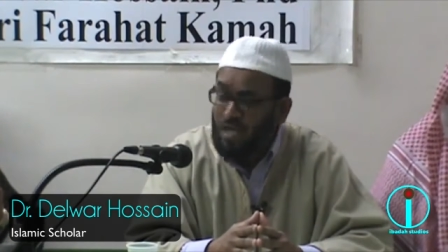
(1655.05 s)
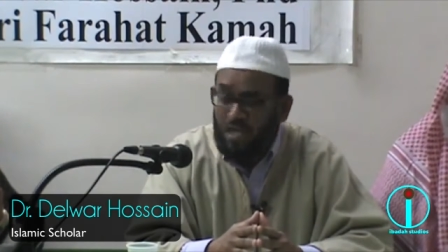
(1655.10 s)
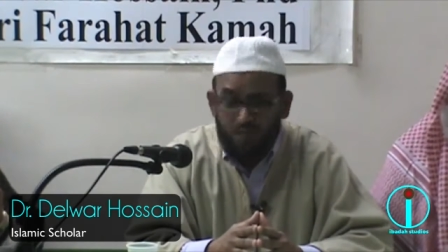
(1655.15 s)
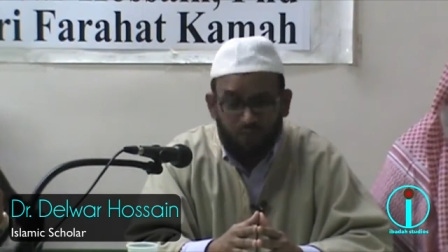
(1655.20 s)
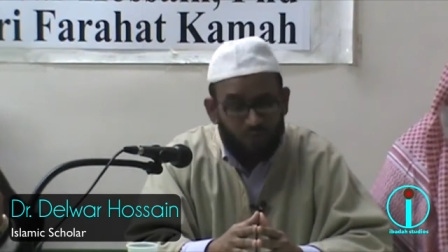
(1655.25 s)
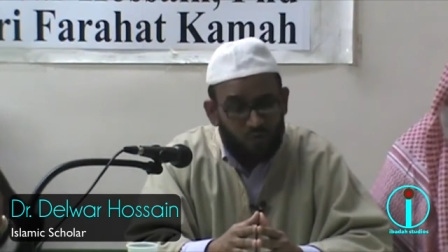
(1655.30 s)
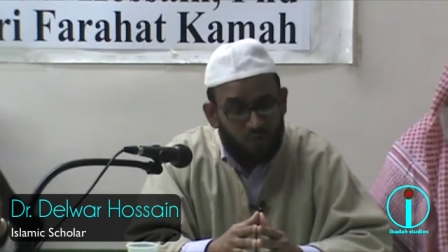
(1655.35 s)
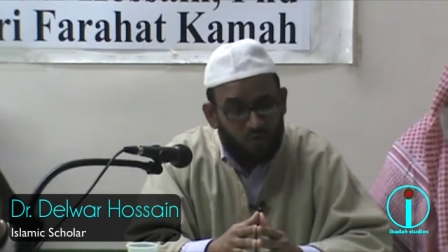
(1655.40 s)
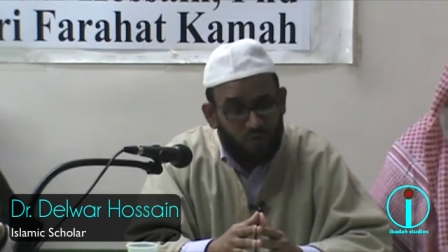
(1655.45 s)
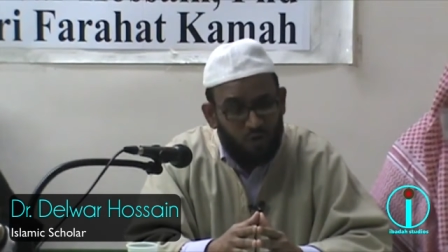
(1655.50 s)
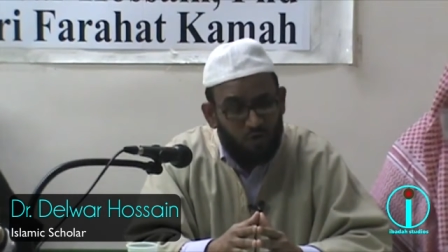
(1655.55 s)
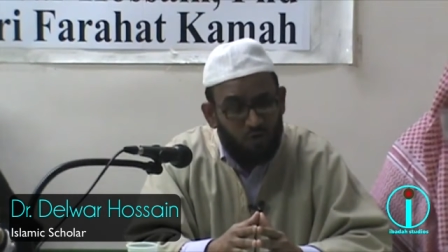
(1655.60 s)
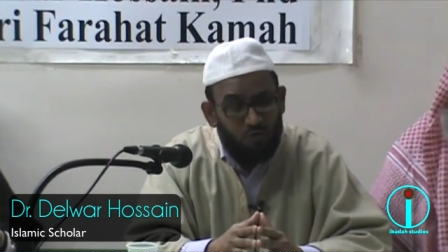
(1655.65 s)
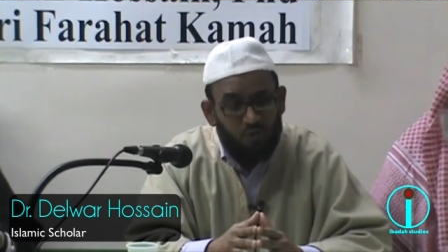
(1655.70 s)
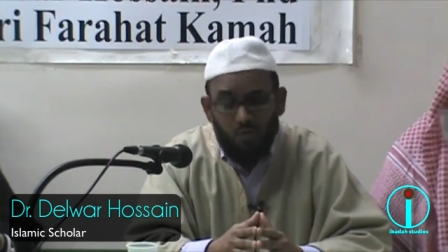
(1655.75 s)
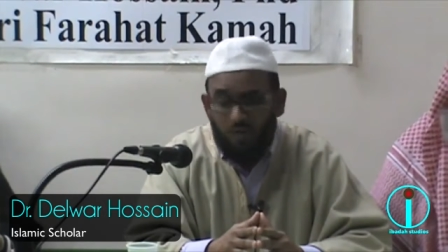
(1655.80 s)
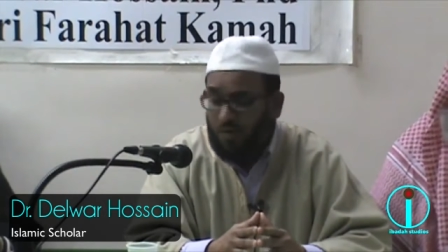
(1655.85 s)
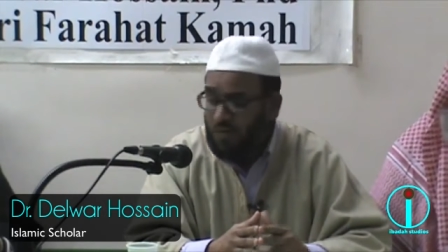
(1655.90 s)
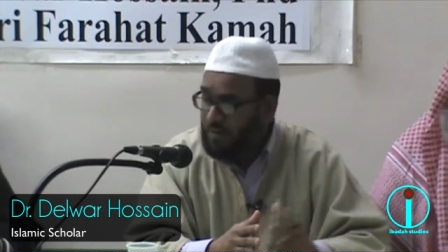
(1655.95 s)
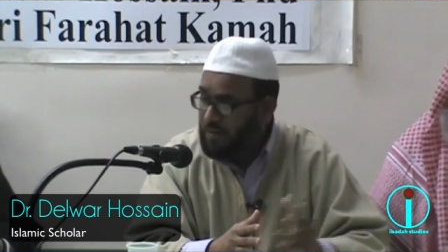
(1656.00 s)
If you
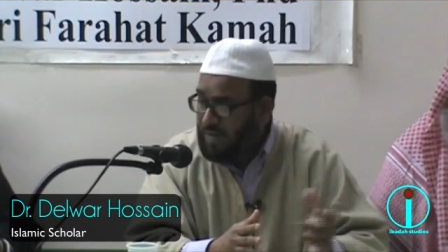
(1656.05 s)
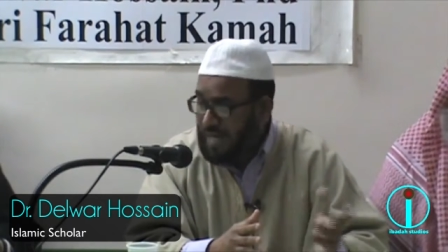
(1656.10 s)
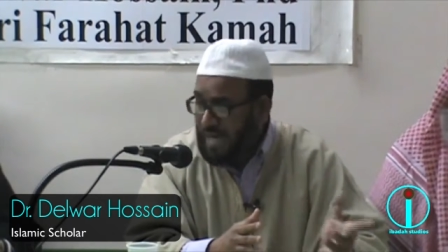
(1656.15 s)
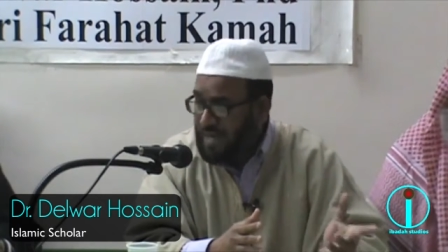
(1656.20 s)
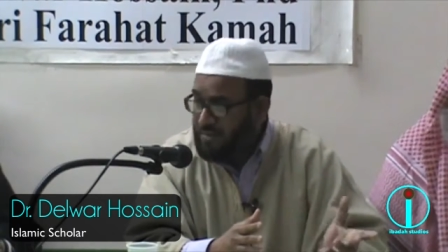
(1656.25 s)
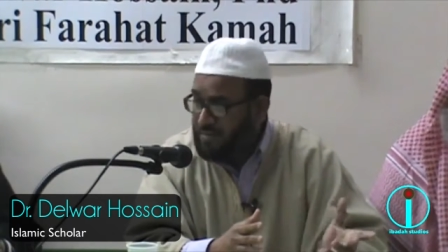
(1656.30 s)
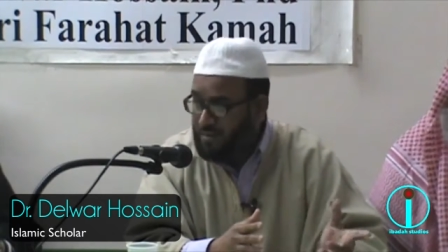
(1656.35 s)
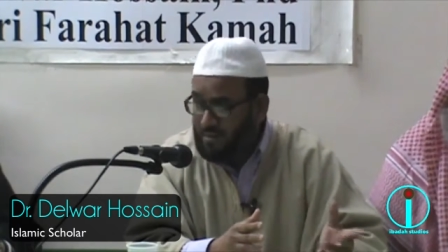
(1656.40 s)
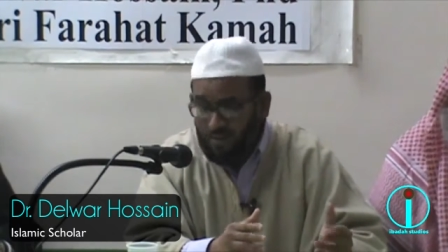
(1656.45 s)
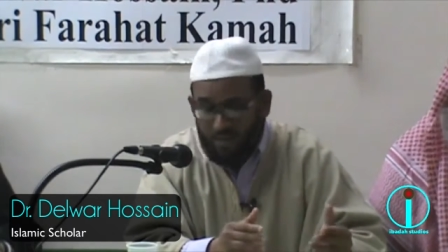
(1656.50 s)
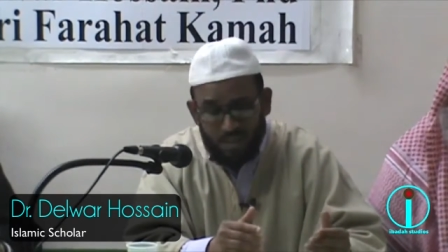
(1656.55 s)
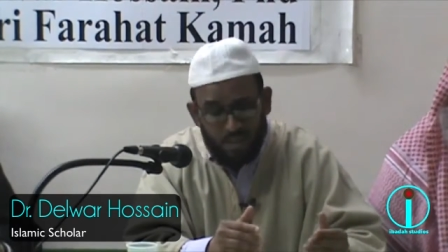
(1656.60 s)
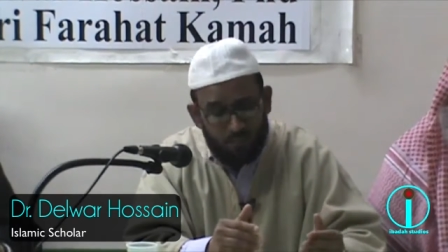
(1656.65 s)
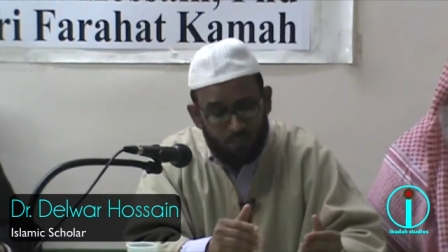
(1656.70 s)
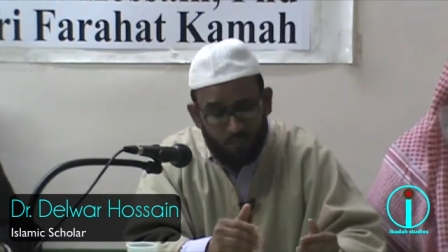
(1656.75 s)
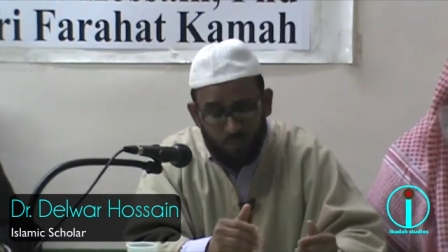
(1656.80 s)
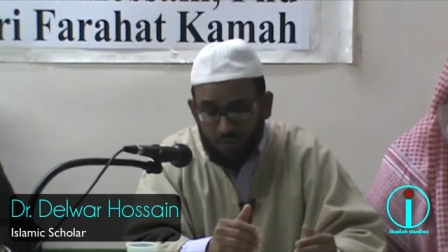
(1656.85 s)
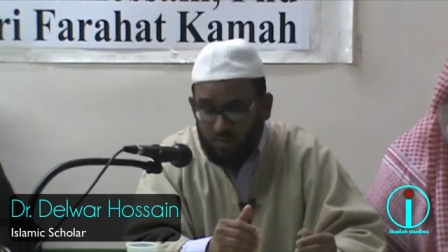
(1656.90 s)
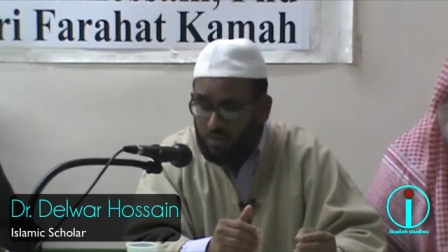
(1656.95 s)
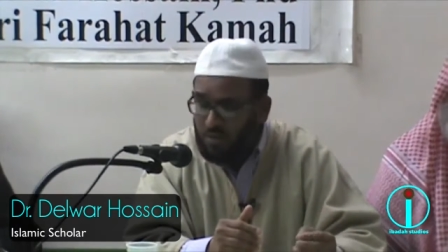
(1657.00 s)
go to NASA, they
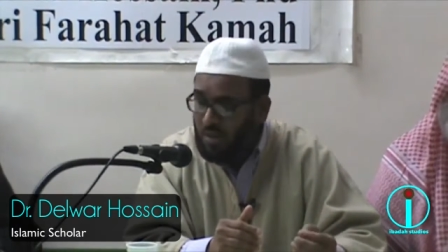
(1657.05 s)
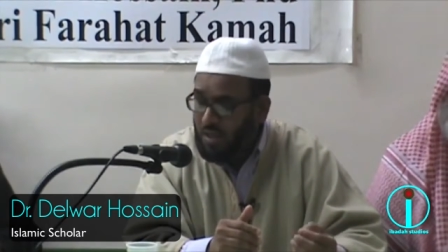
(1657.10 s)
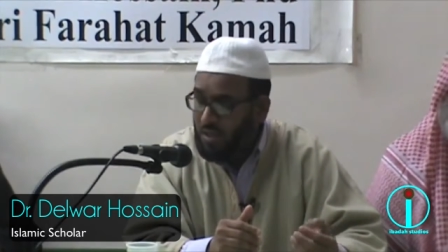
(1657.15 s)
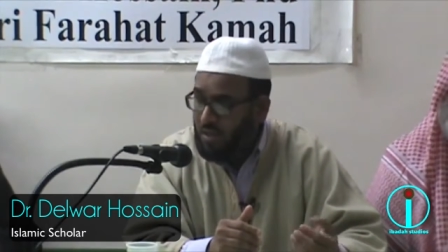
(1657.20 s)
put